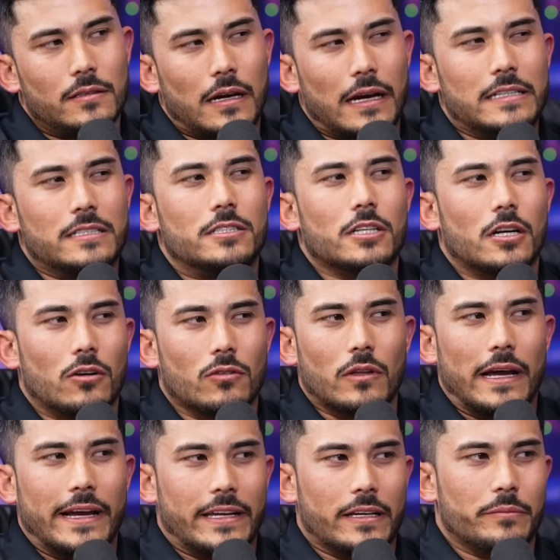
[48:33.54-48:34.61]
I don't
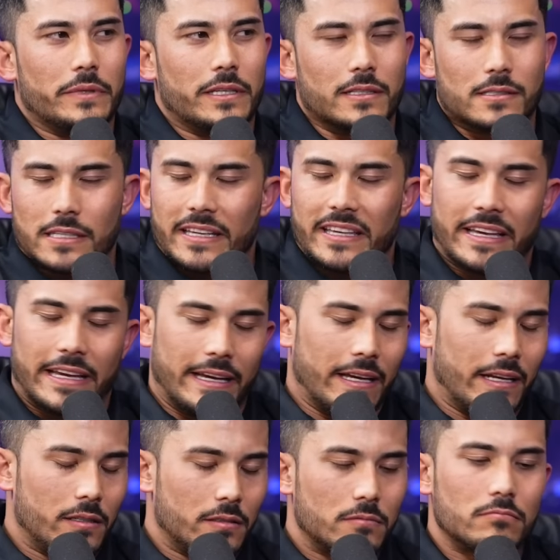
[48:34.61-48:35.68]
like it because it
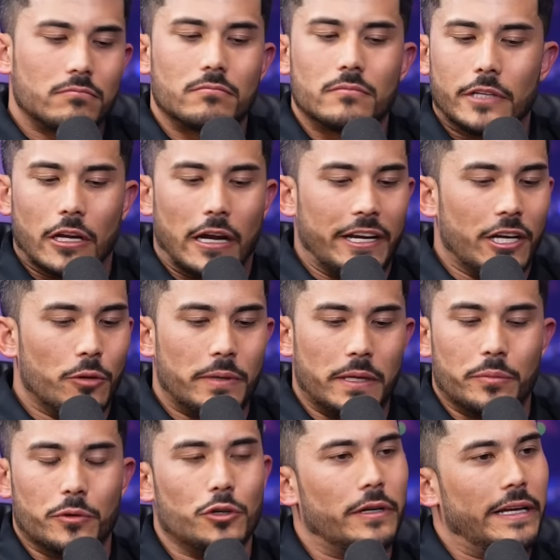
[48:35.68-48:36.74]
can, you know, I know
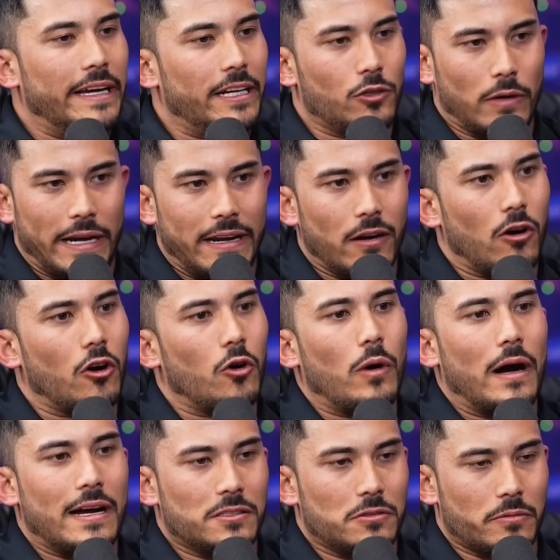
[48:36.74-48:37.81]
people who get great
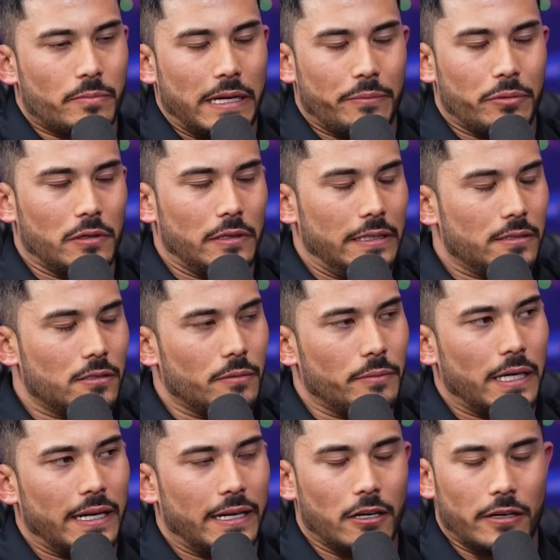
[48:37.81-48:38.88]
ROIs with pay per lead. So I'm
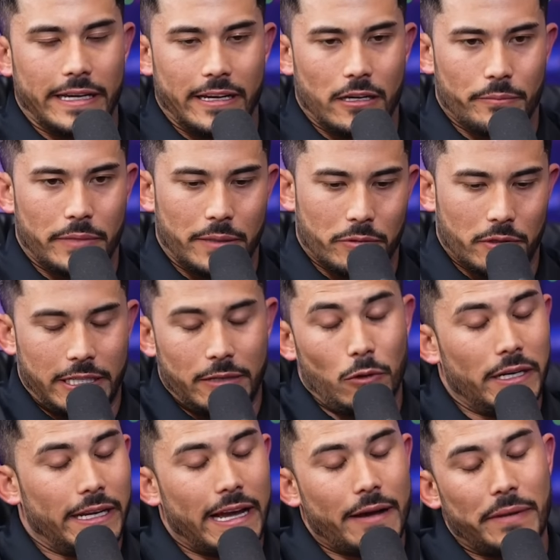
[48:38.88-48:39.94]
not here to hate on pay per lead.
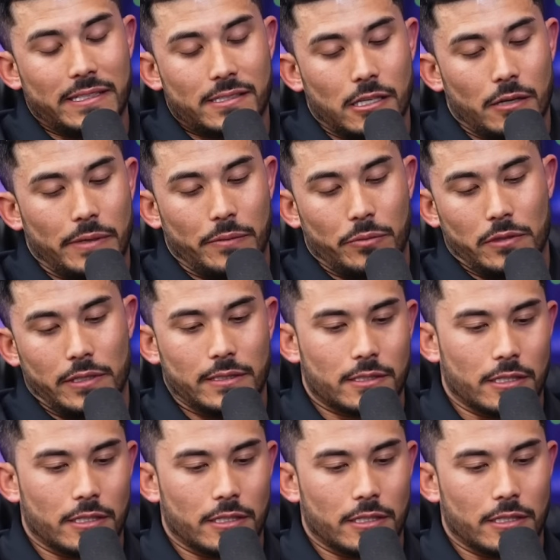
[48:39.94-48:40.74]
One day I might sell pay per lead.